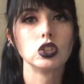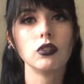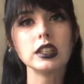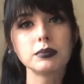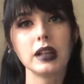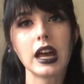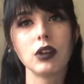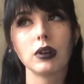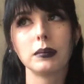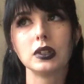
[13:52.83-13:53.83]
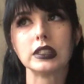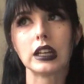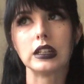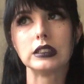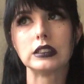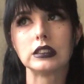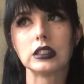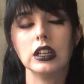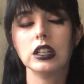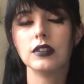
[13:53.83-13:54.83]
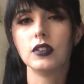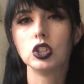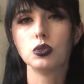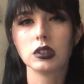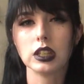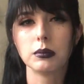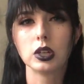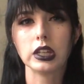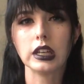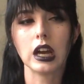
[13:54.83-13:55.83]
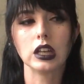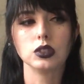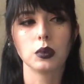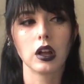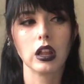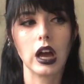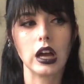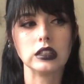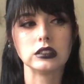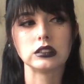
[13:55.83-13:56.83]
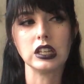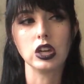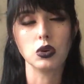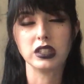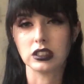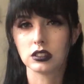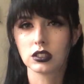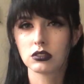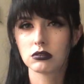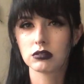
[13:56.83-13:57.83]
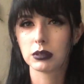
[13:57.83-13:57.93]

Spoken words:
So this planet represents individual liberty as well as egotistical